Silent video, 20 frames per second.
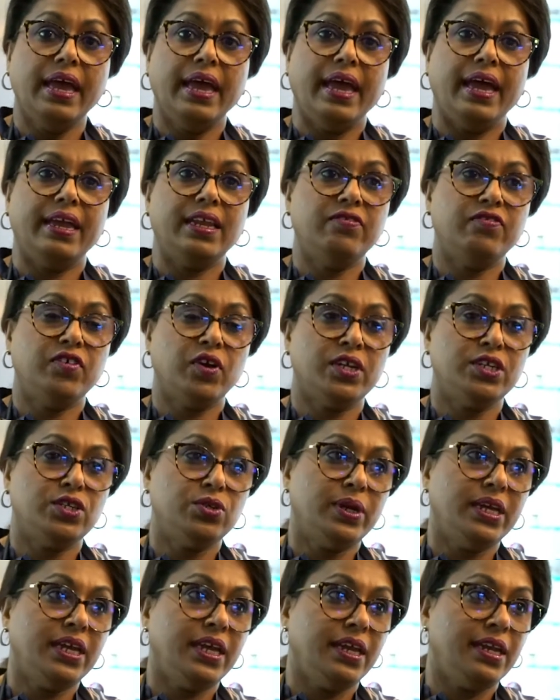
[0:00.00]
And if you are
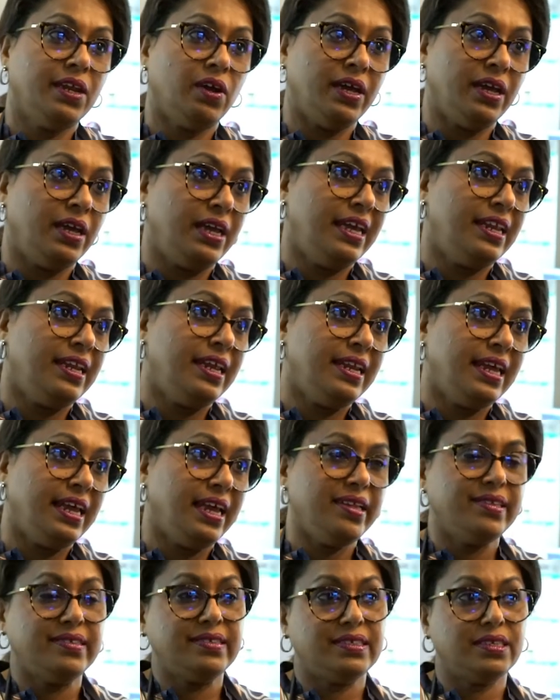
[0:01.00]
doing it in an
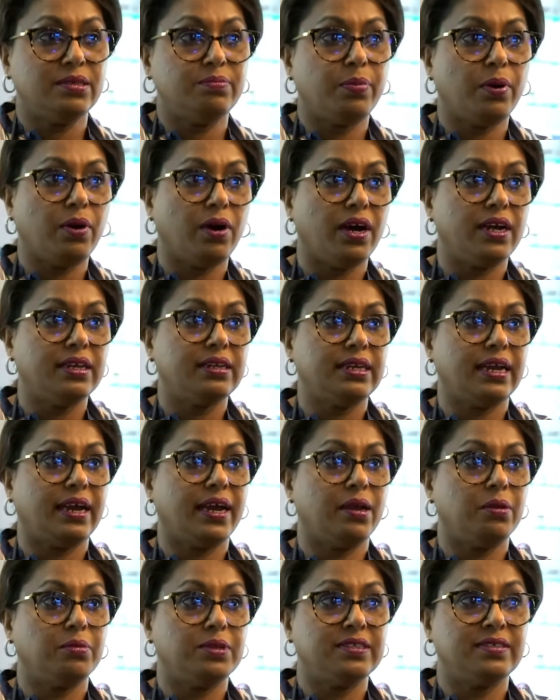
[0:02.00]
Instapot,
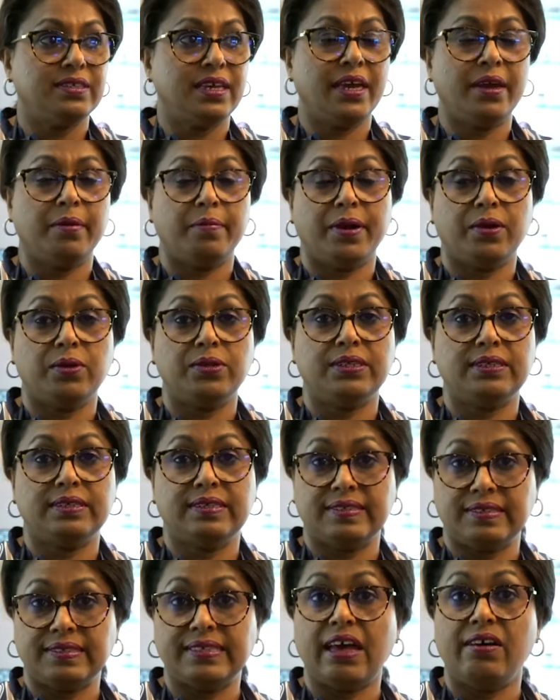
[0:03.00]
I would say about
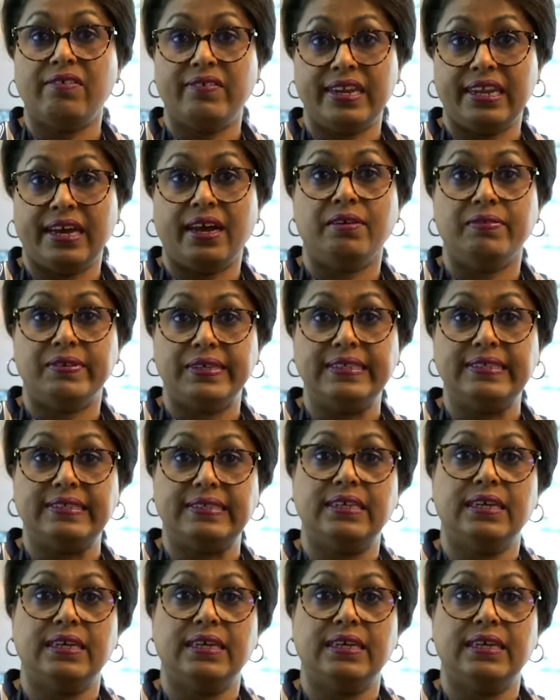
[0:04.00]
7 hours.